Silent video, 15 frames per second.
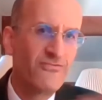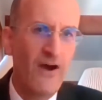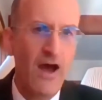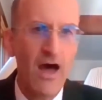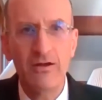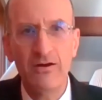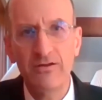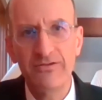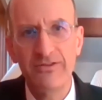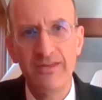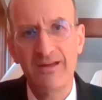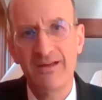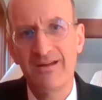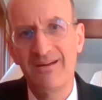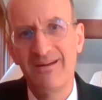followed
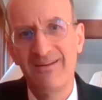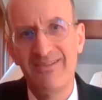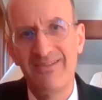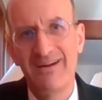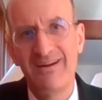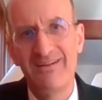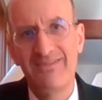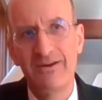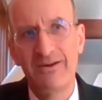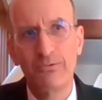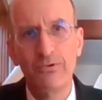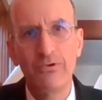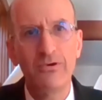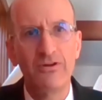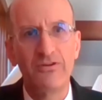the
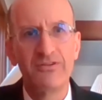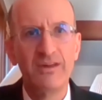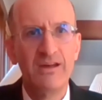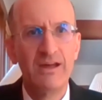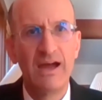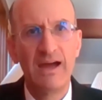rules.